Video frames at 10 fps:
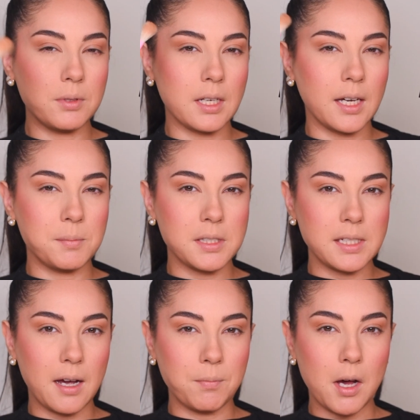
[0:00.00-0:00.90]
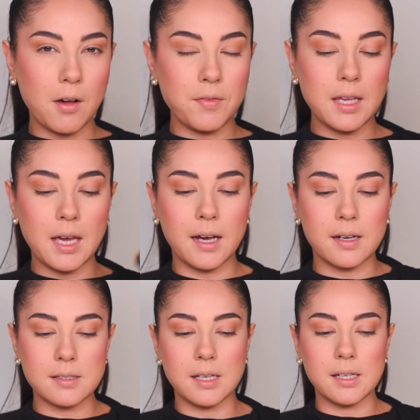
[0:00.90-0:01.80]
times, tap off the
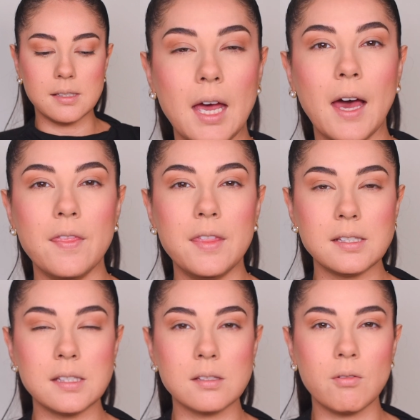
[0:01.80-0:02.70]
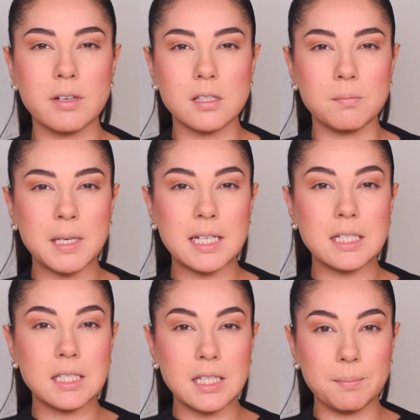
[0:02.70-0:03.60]
excess. And this is going to be
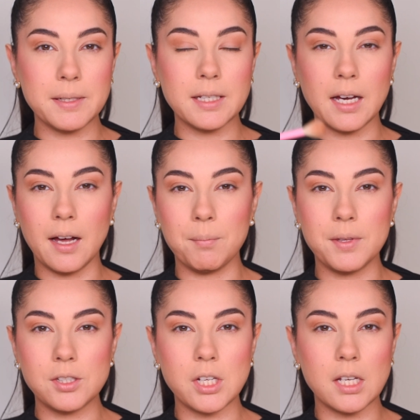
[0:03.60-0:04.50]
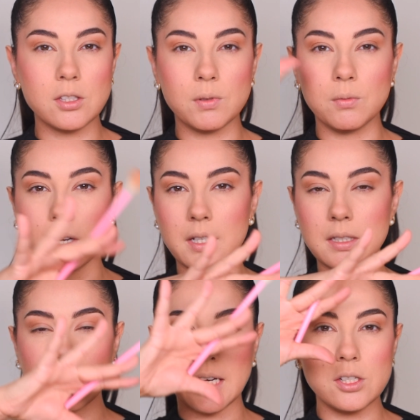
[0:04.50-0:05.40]
deepening up the shade. So we want a
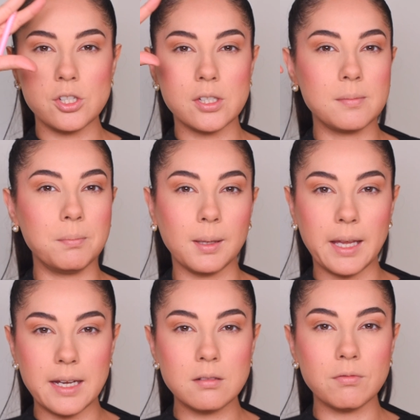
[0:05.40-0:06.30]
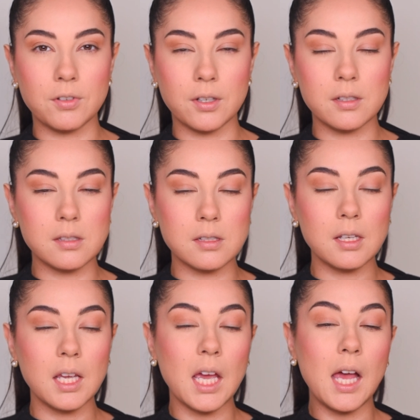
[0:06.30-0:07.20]
nice just blend first.
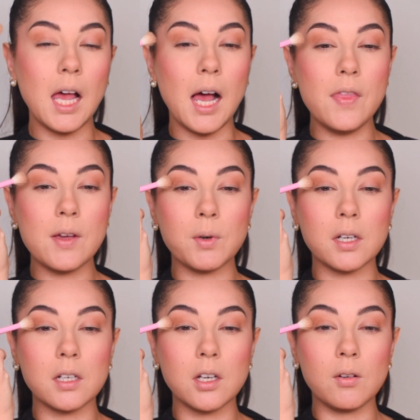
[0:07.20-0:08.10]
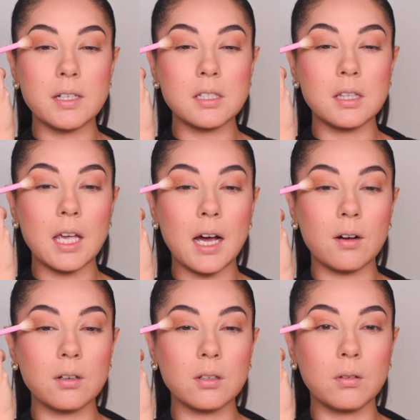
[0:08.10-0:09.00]
And then we're gonna go into the
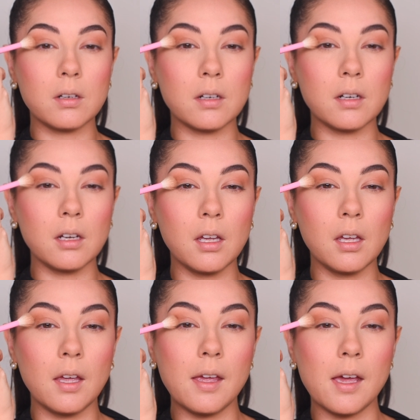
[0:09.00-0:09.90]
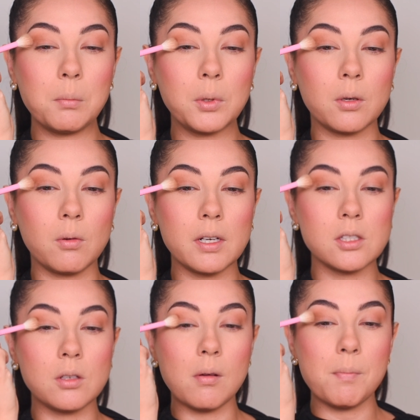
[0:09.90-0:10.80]
outer corner and we're going
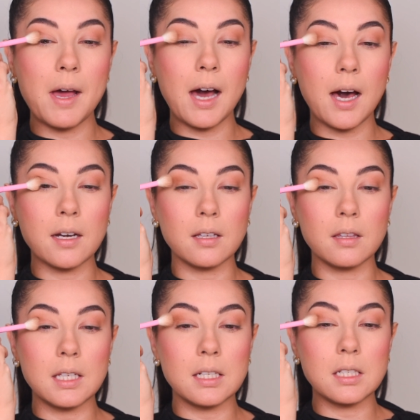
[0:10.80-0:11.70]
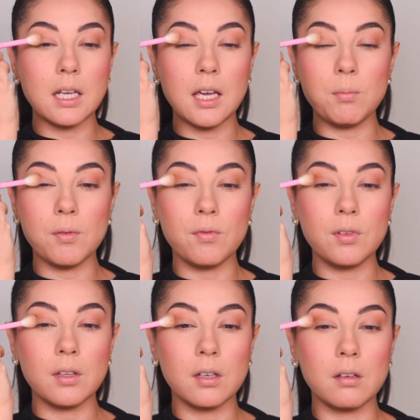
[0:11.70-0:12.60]
to pat the tip of
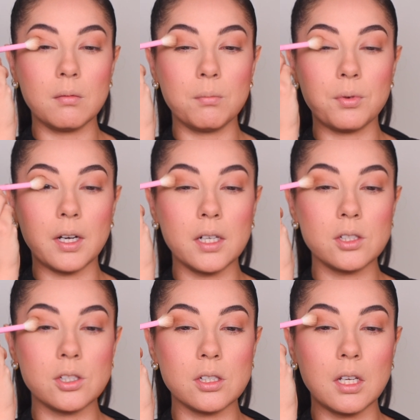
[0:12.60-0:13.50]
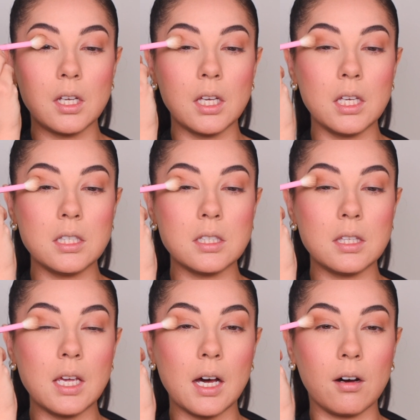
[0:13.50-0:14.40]
the brush into
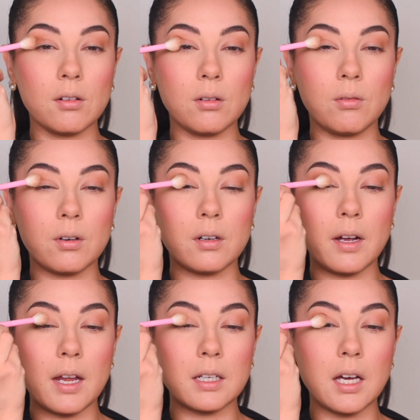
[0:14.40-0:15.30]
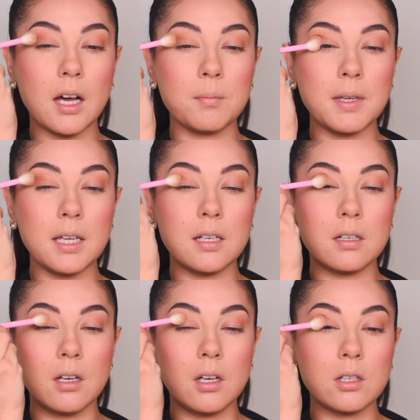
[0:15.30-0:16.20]
the outer corner and come in
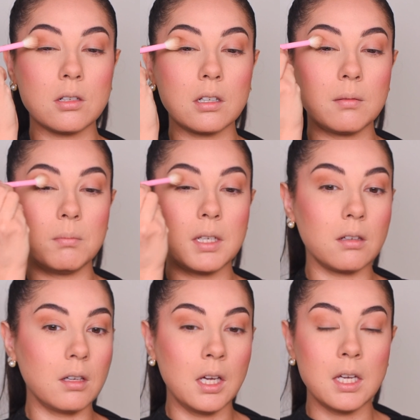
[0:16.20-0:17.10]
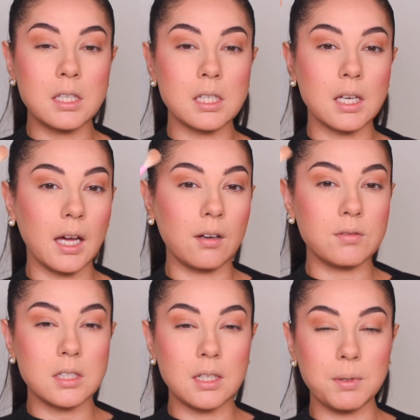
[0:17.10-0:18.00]
toward the middle to kind
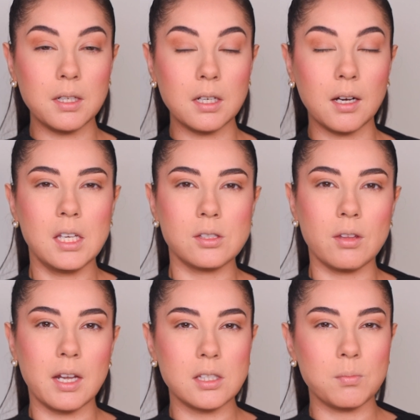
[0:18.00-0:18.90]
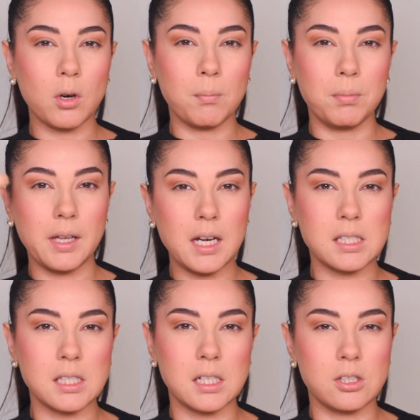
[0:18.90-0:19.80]
of deepen it up so that it's more blend
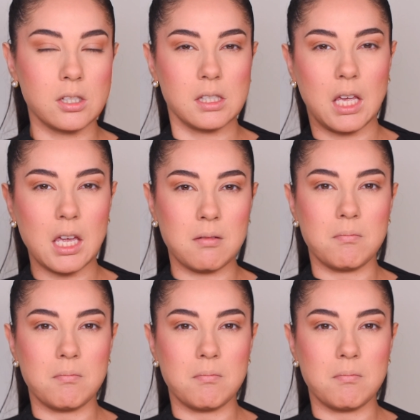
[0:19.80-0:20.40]
instead of just like